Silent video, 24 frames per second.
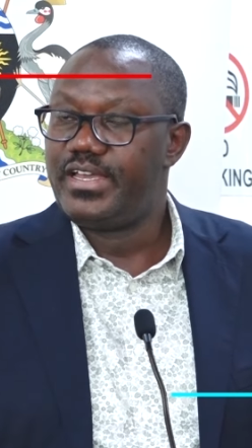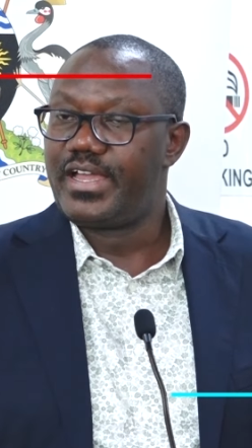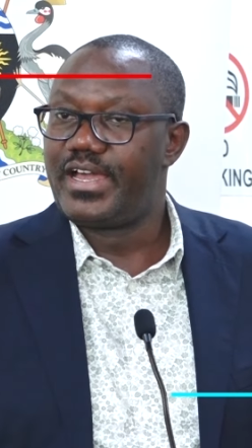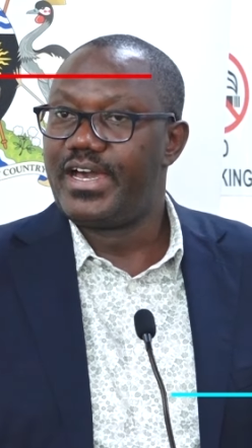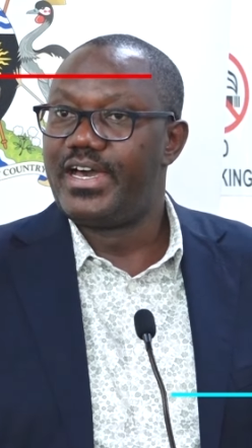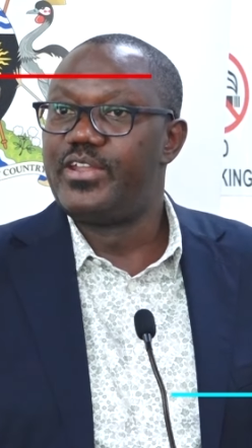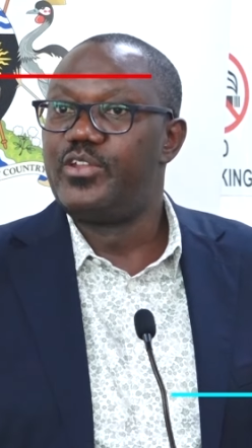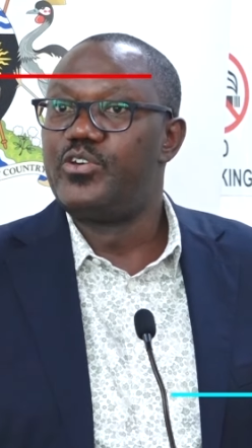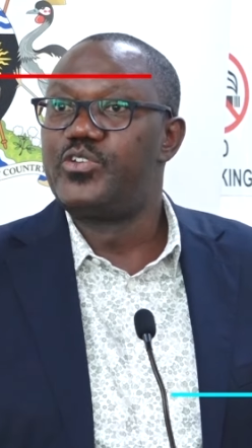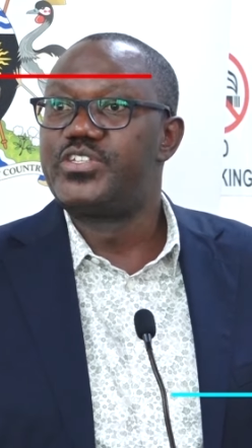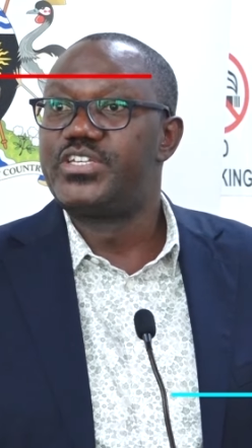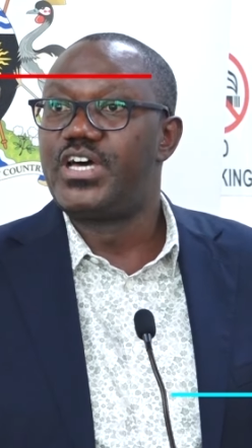
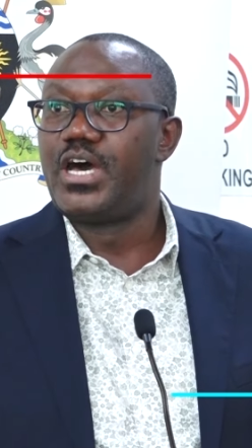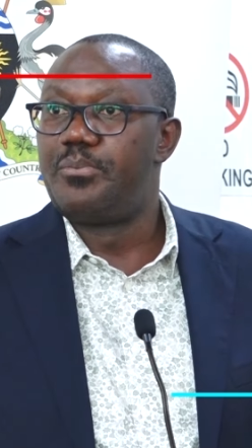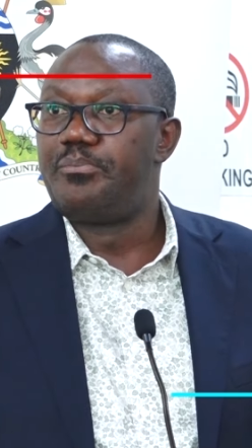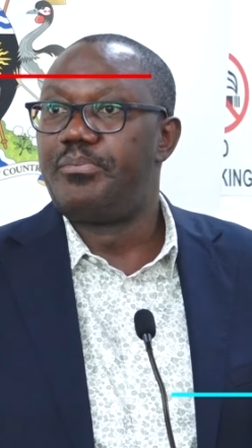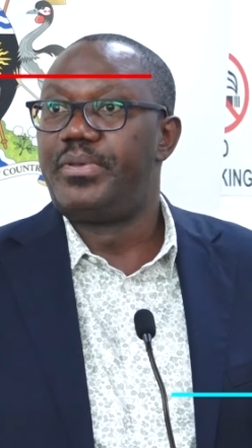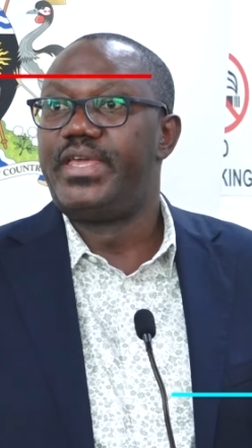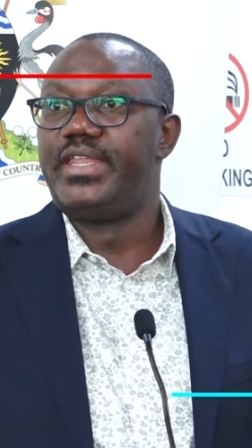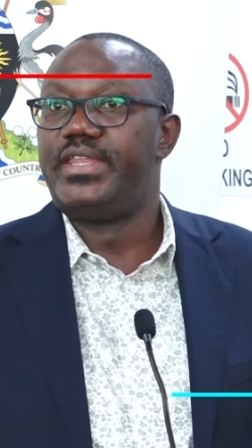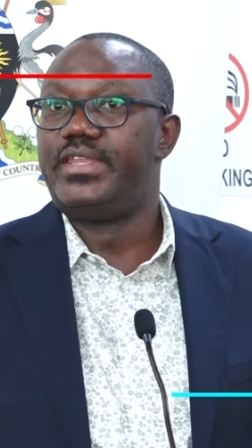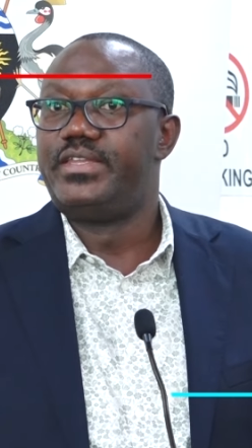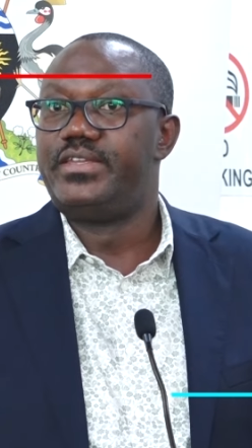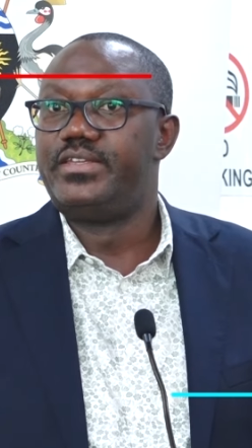cannot
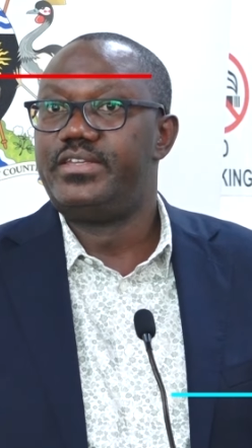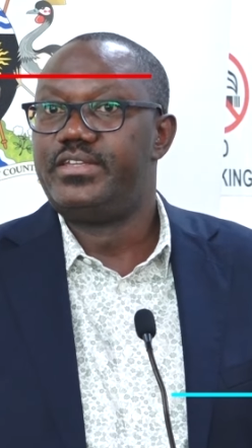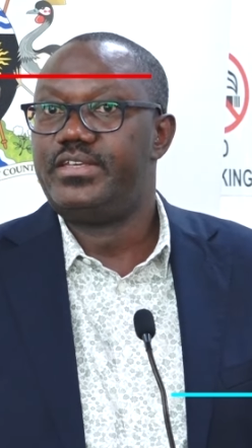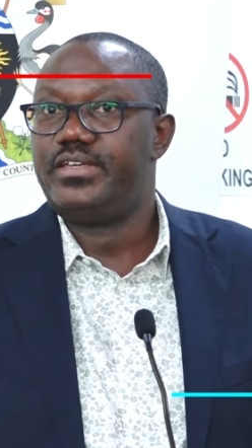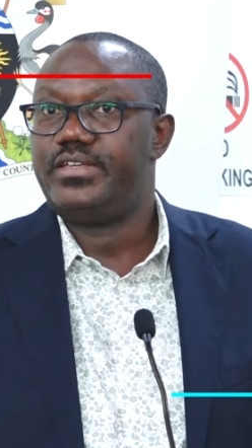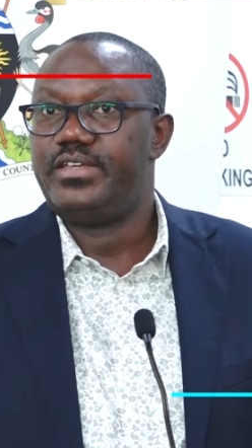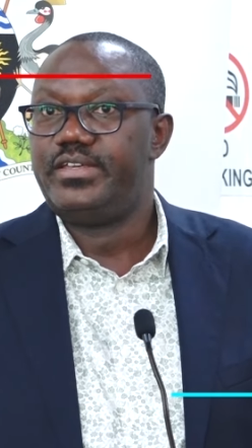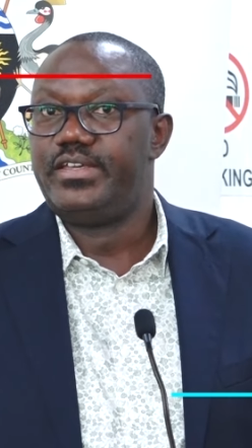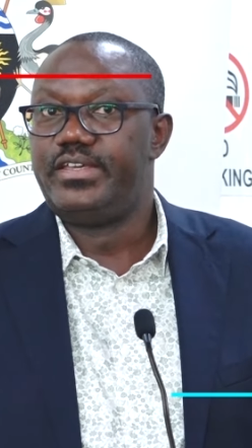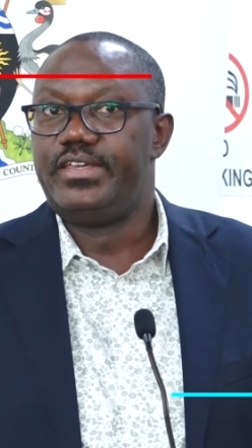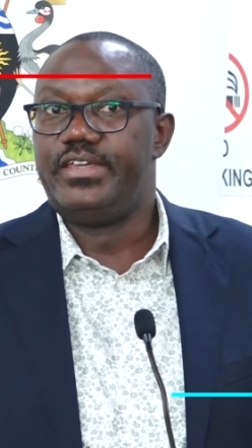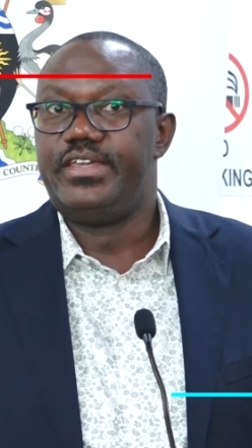happen
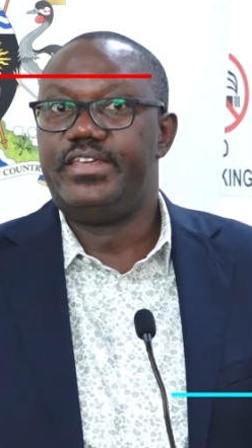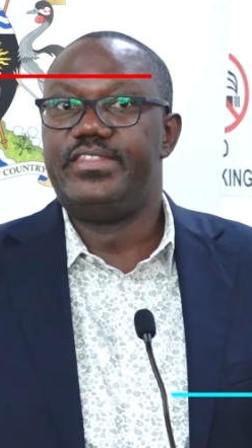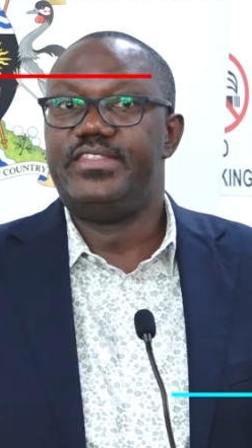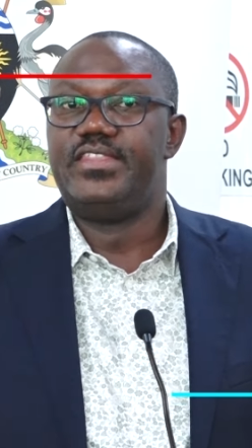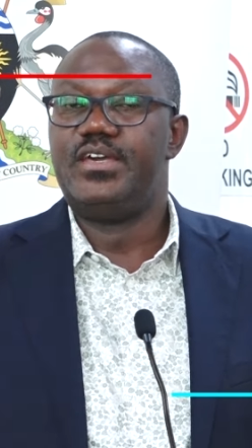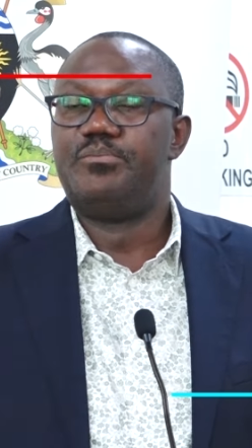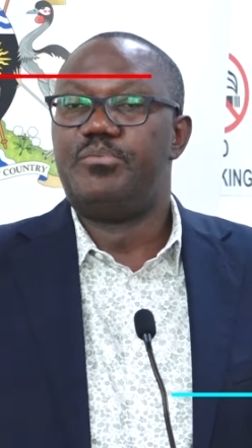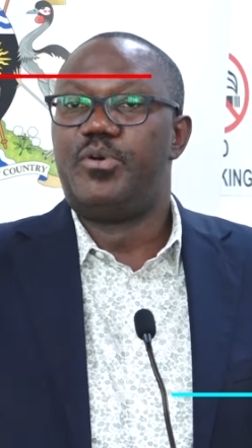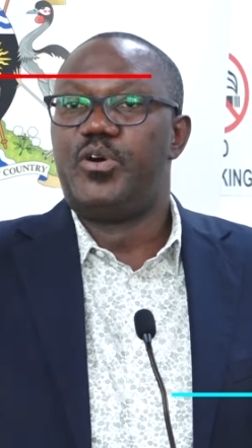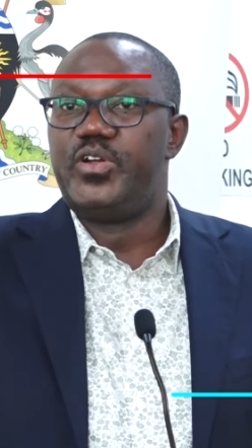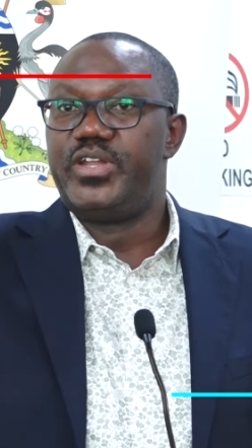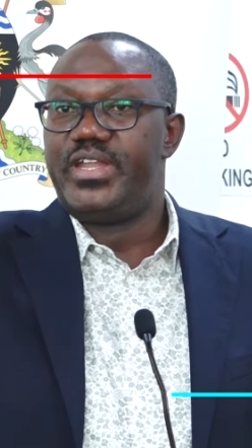in
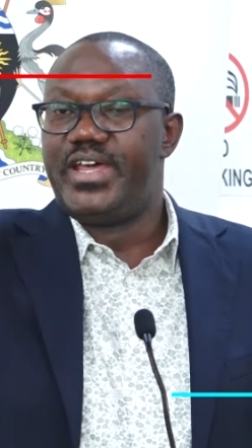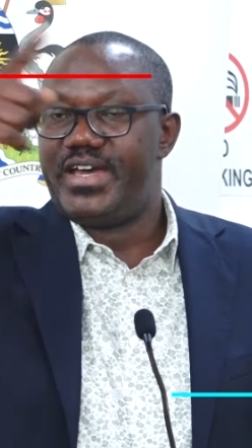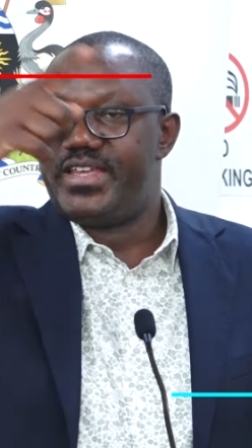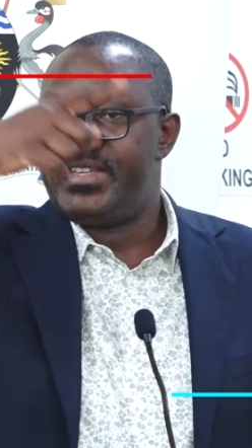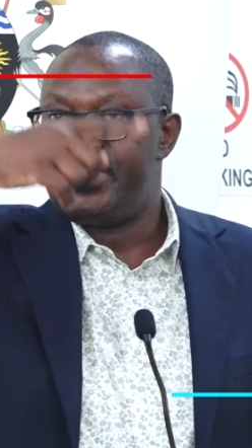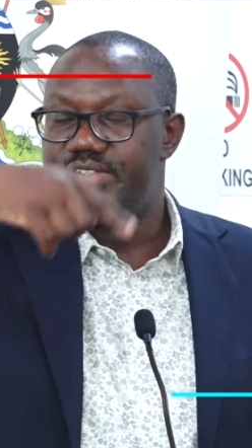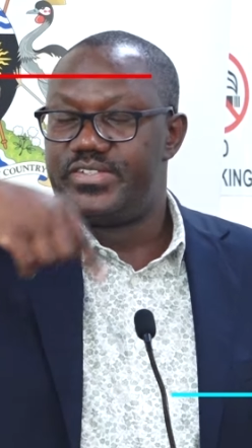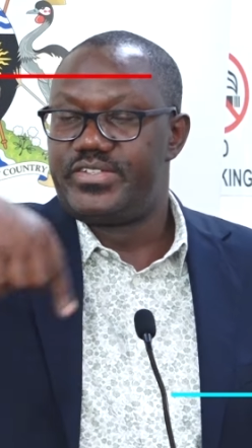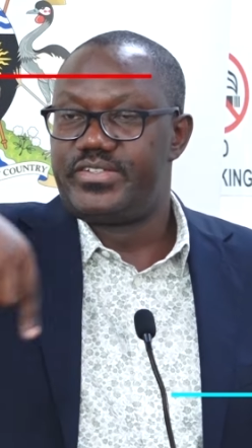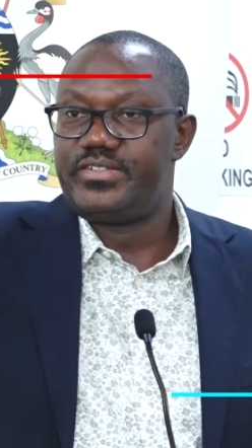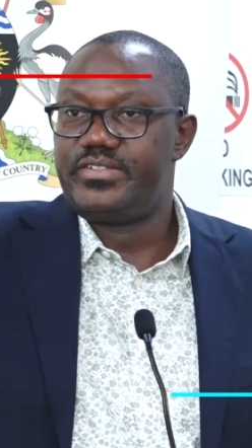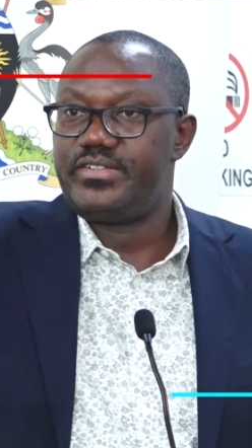the
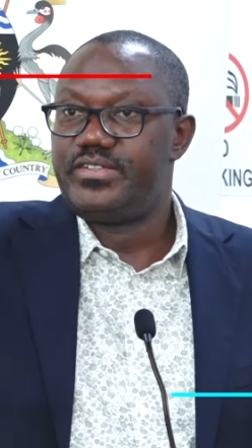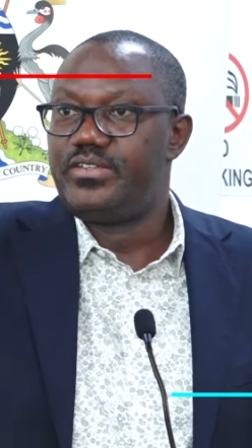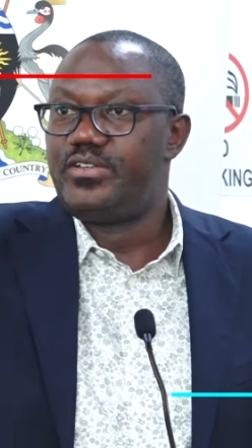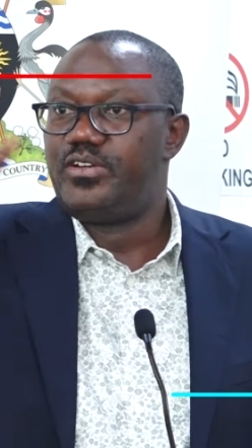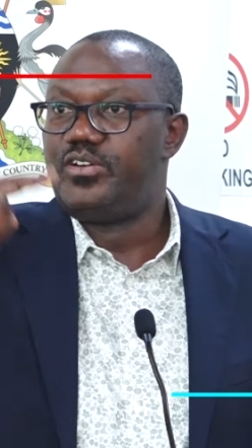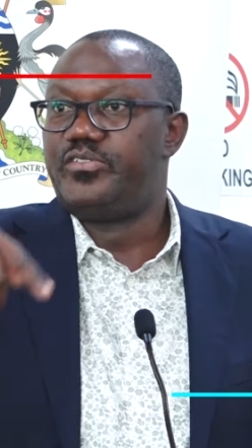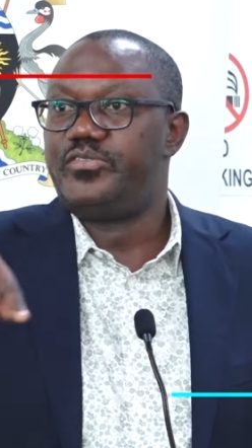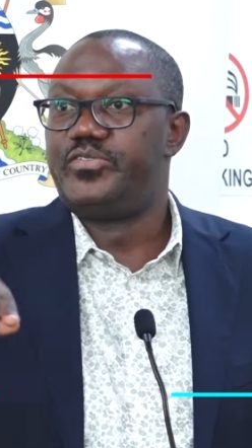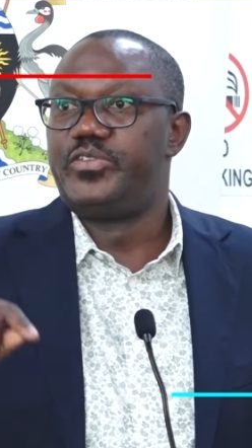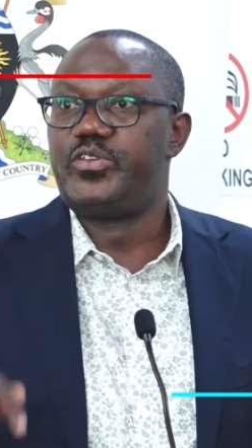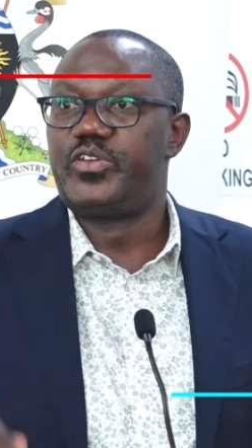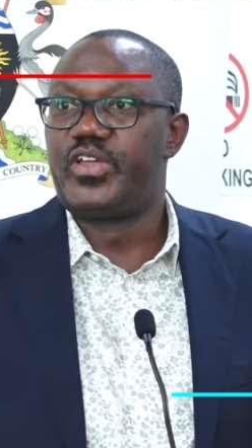borders
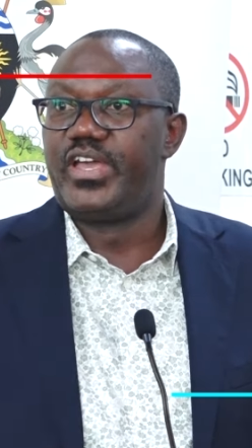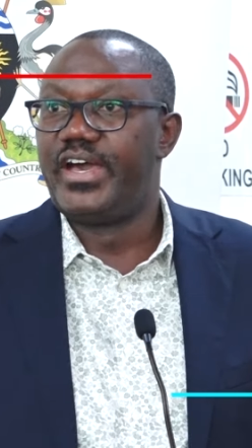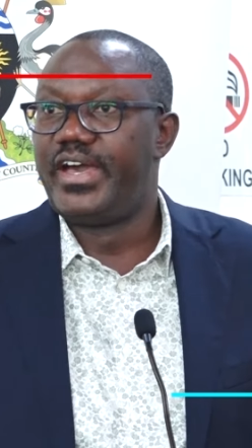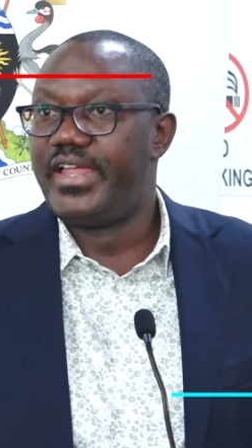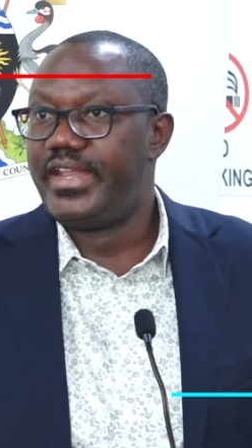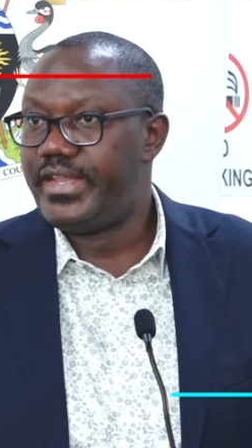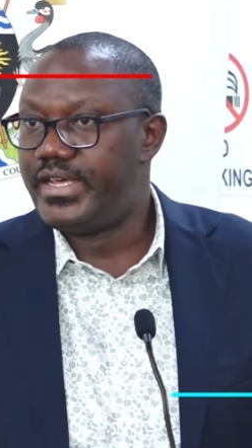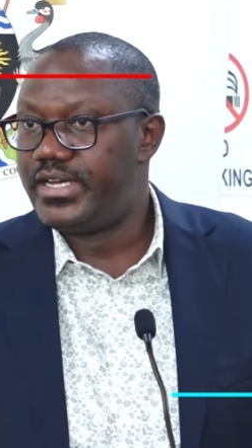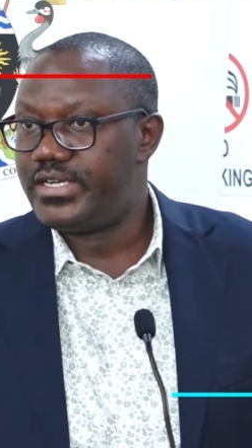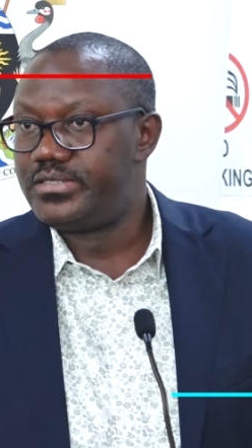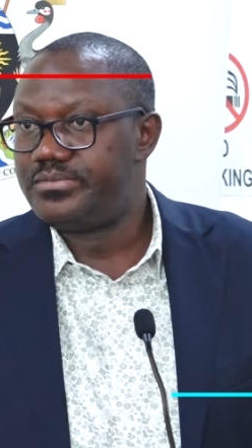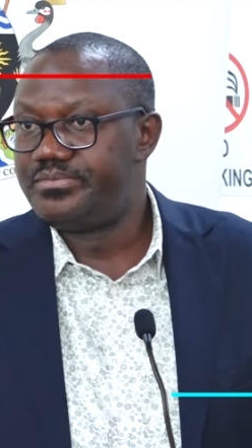of
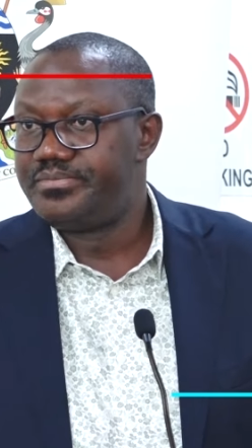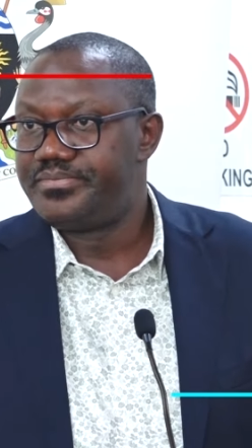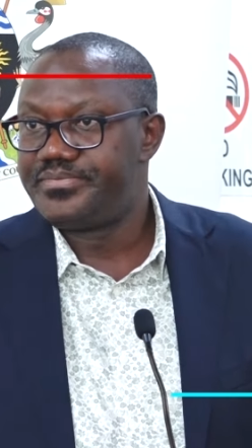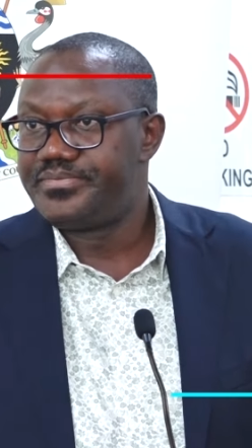Uganda.